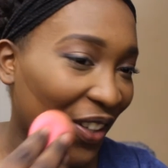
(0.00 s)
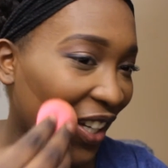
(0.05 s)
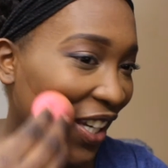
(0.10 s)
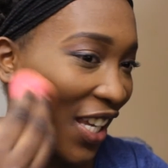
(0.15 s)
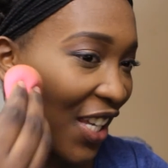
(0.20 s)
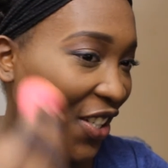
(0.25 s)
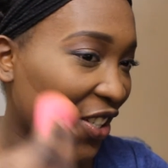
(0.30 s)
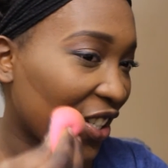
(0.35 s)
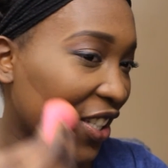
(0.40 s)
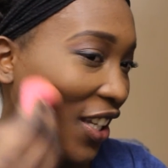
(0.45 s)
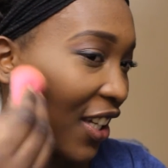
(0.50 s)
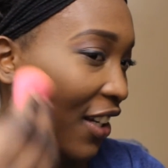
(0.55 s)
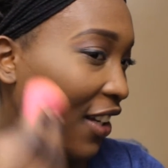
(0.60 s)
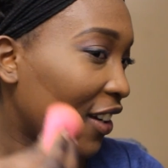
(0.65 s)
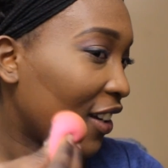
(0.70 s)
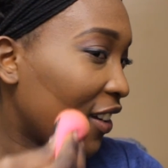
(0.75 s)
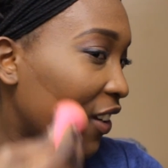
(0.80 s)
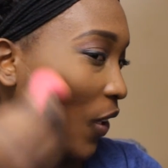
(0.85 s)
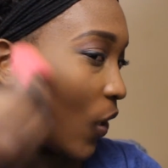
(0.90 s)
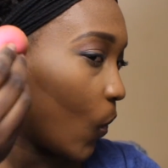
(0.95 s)
It's just
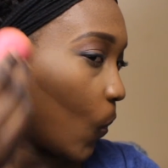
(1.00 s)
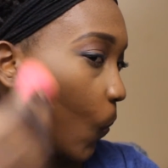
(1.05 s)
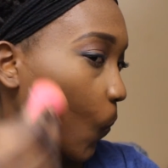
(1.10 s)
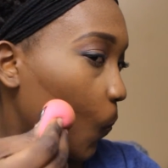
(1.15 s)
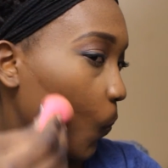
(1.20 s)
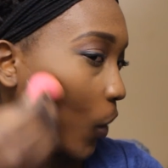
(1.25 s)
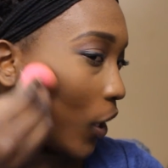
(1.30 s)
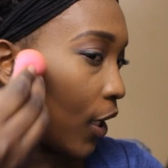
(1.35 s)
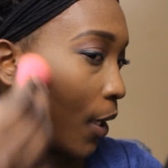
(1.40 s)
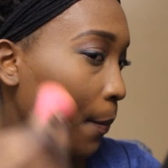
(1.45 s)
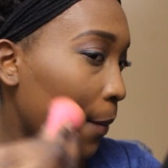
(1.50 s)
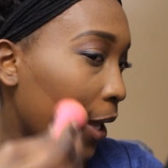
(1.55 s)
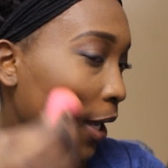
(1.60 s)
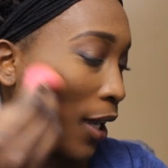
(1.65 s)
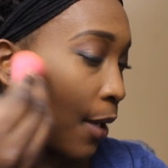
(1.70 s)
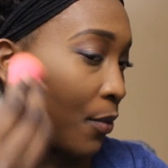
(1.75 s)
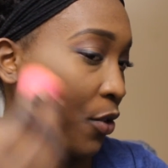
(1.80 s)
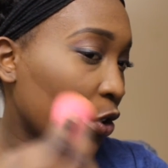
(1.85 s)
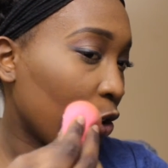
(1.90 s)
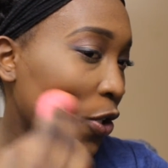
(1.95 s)
gonna bring them back
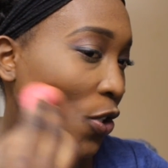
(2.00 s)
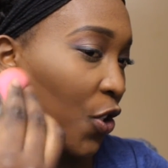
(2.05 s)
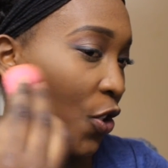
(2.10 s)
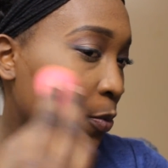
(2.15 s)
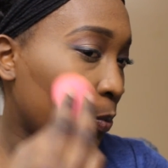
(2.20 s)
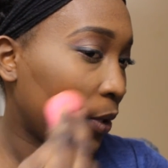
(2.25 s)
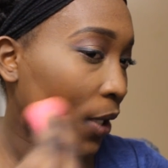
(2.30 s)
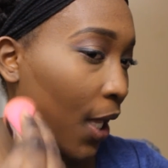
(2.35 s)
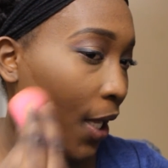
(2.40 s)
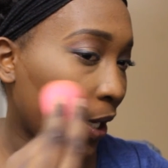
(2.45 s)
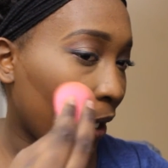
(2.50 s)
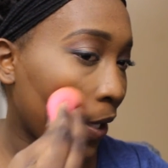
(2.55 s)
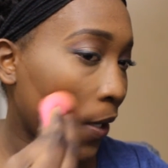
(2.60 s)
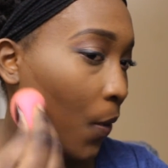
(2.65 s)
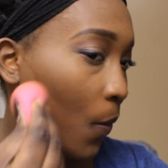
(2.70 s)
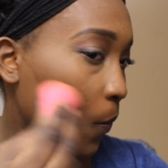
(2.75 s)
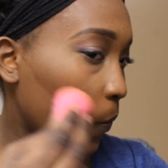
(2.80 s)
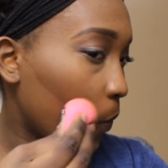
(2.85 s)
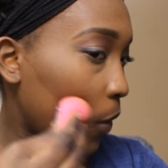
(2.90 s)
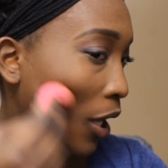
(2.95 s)
up. So you just blend
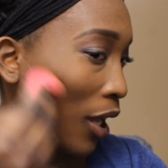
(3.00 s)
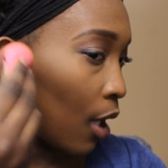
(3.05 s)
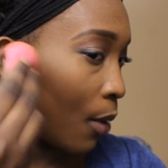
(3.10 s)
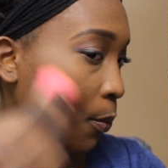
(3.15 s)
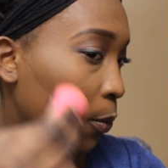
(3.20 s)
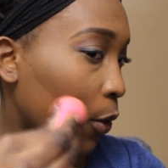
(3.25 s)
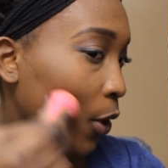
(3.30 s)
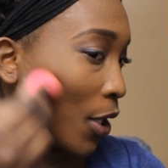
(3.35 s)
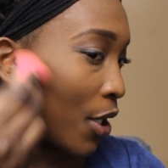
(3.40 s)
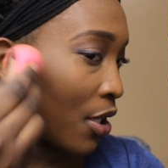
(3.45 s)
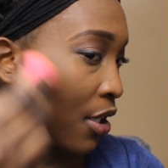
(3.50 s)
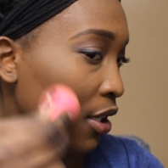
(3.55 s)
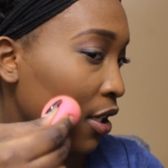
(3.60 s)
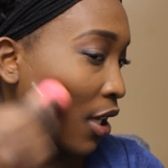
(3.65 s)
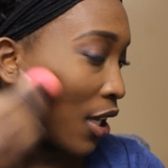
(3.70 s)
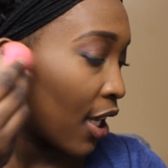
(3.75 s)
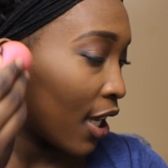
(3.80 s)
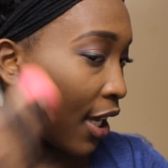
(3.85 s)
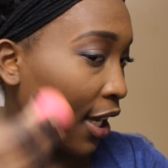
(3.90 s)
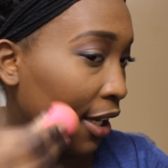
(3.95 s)
it upward
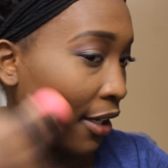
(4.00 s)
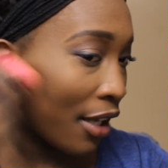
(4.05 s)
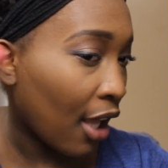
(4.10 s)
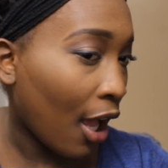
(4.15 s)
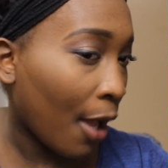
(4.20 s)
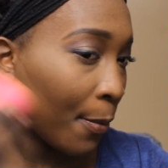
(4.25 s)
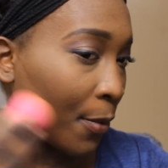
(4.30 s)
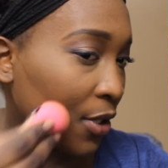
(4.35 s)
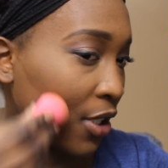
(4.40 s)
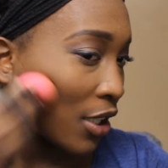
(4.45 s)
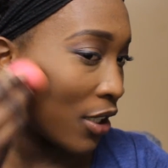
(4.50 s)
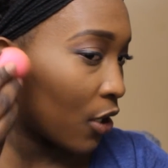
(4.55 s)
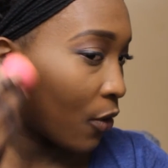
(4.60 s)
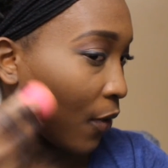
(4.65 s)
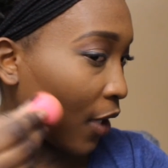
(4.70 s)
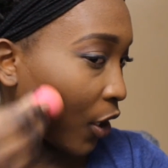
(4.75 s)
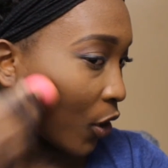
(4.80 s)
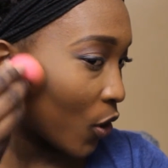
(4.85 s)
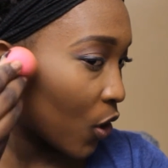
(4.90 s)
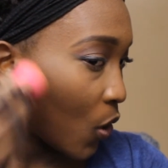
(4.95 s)
in the opposite
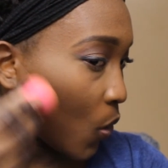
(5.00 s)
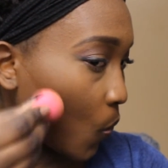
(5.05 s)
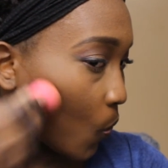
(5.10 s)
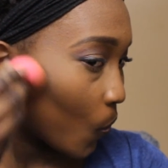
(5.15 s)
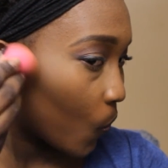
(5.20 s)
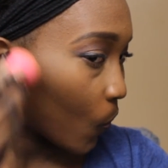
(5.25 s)
direction.